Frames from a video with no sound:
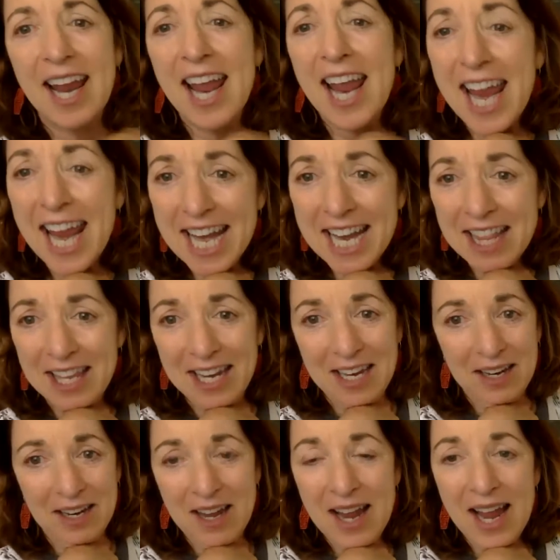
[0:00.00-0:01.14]
anything
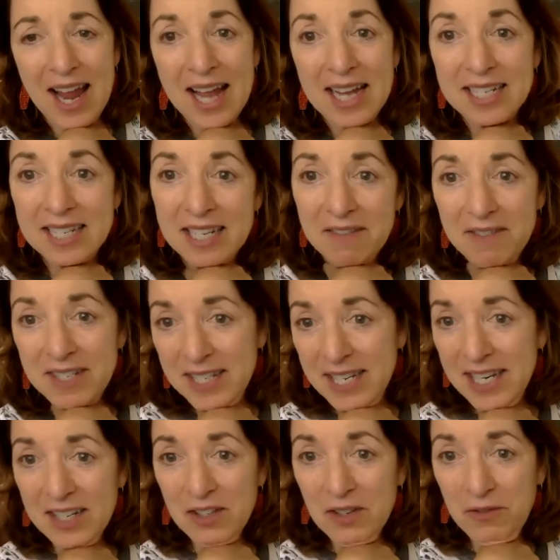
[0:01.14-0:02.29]
and see if it
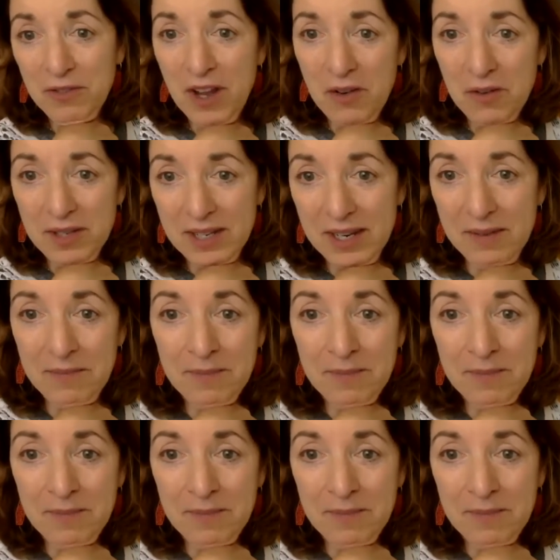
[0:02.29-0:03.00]
sinks or floats.